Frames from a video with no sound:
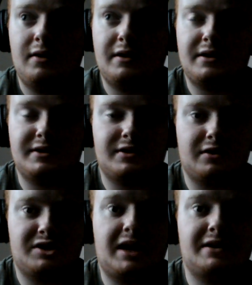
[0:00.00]
they're going to
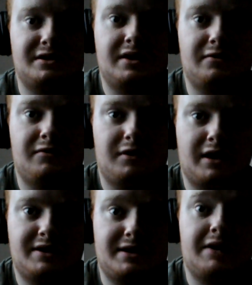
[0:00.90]
start challenging for
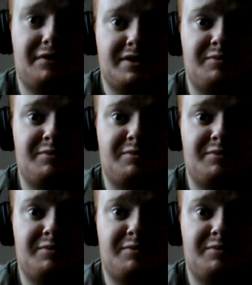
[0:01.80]
like serious